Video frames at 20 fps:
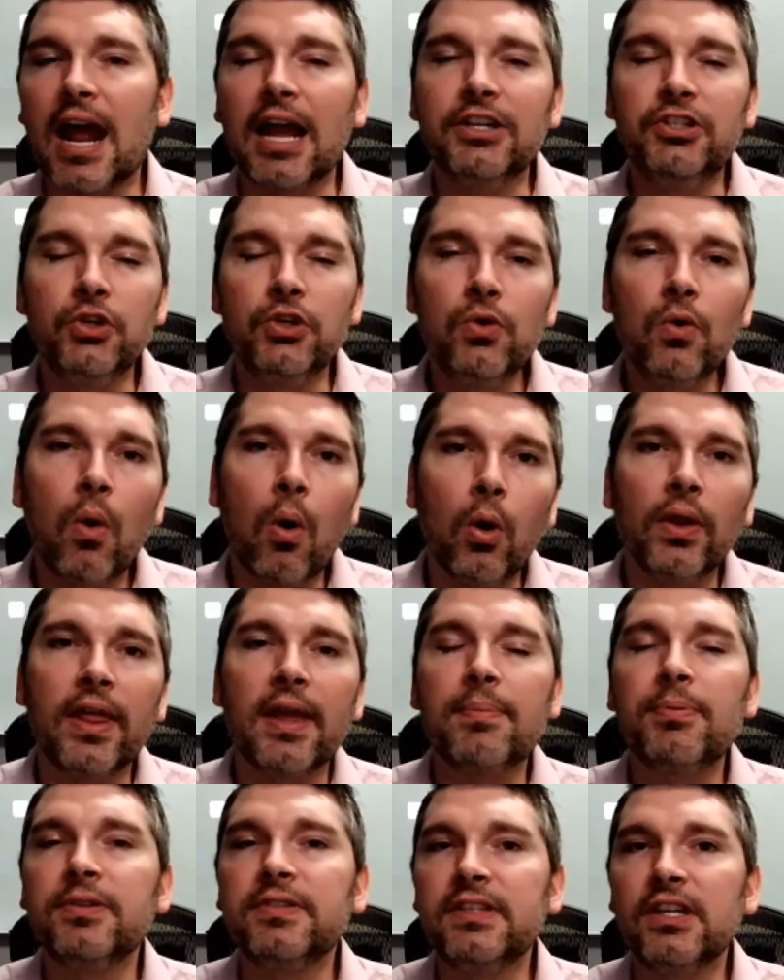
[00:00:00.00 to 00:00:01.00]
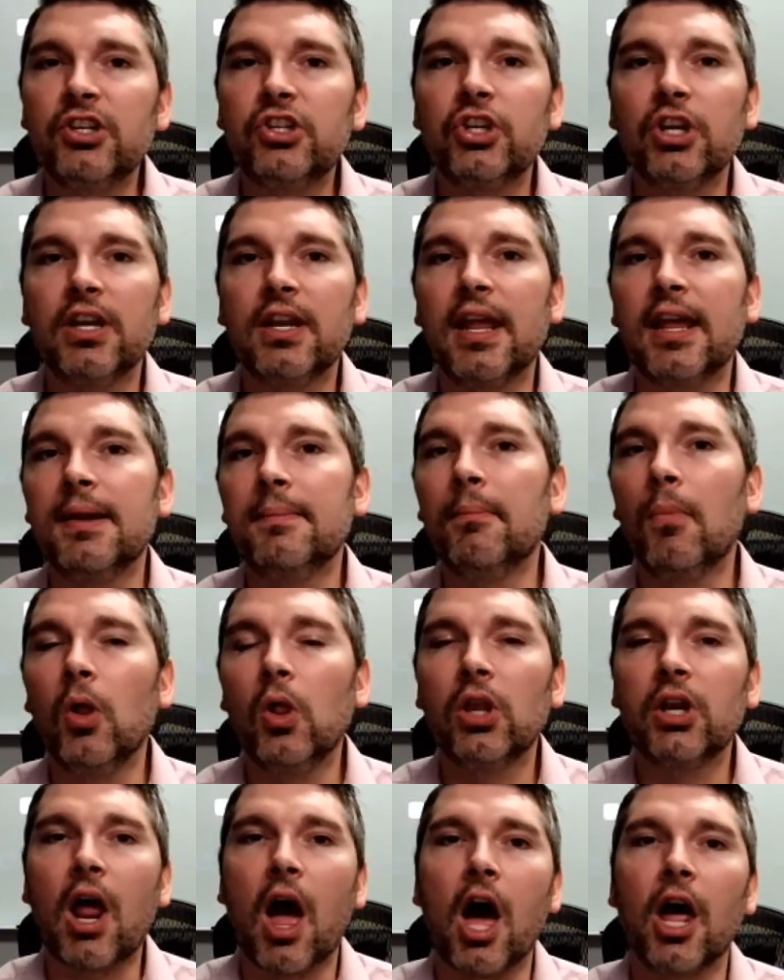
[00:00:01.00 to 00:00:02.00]
I do hold a position in
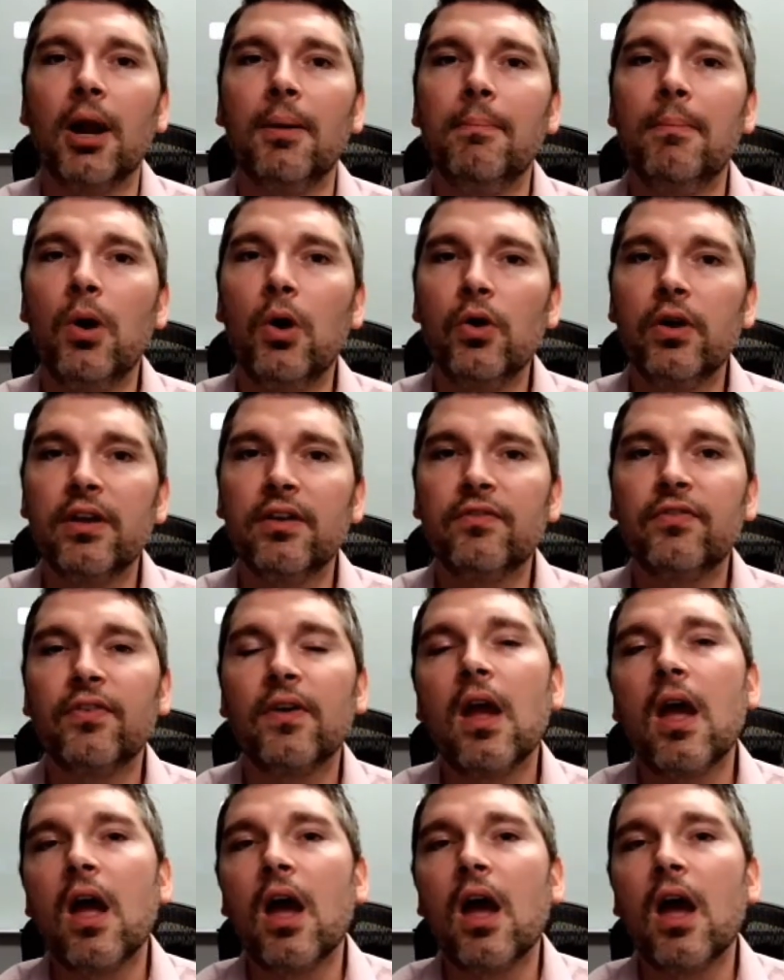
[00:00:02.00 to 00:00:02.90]
Mullen Automotive.